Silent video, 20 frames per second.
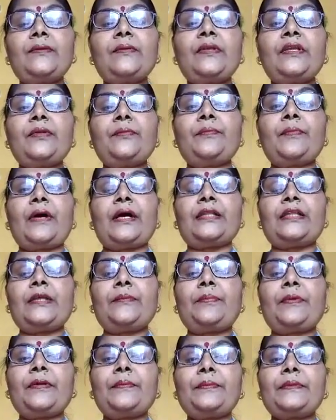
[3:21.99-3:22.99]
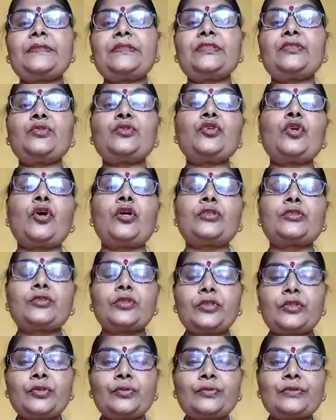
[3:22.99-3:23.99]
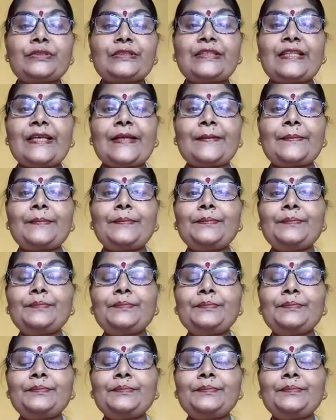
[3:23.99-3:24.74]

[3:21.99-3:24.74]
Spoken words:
in other purposes we also use them,